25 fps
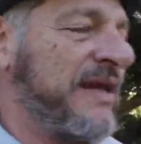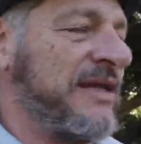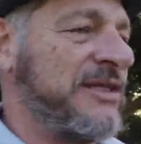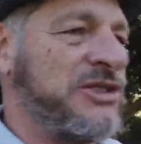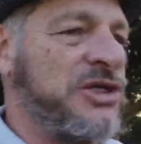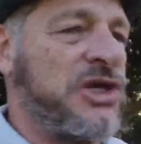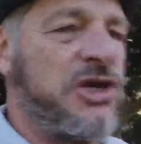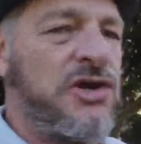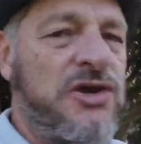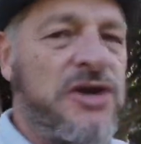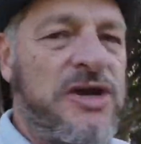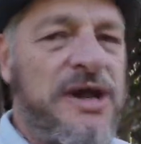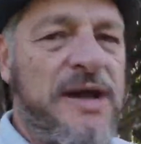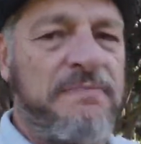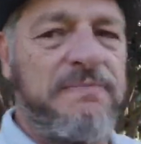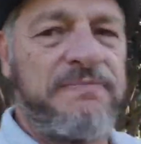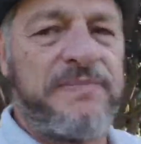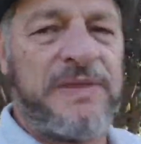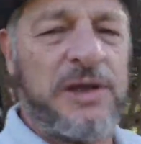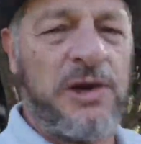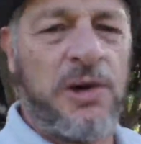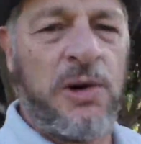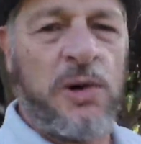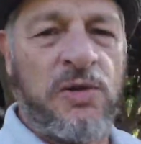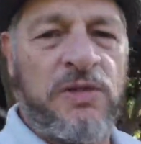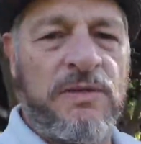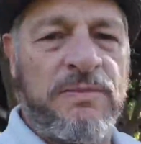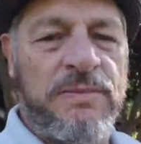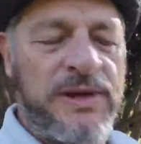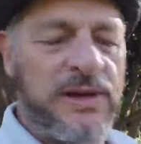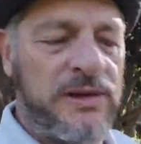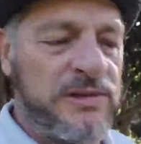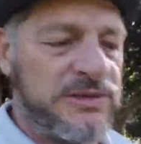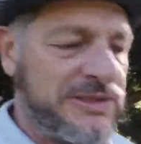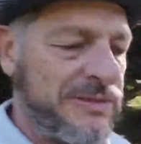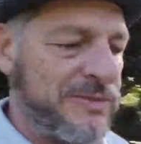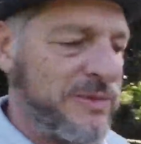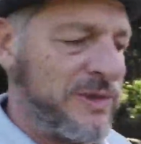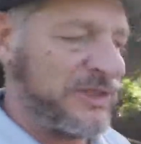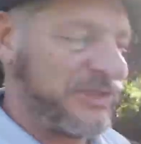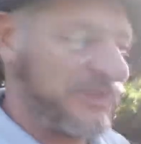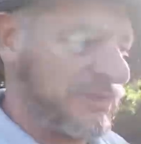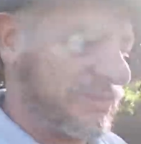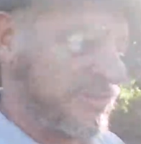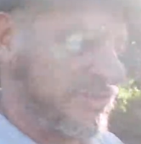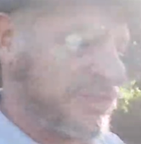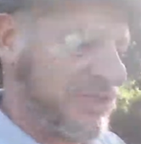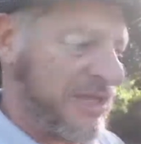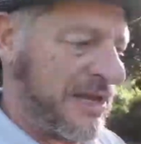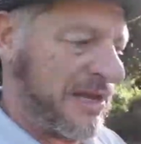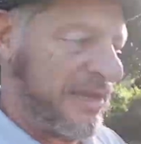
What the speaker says: turn up, they've got all the bells and whistles,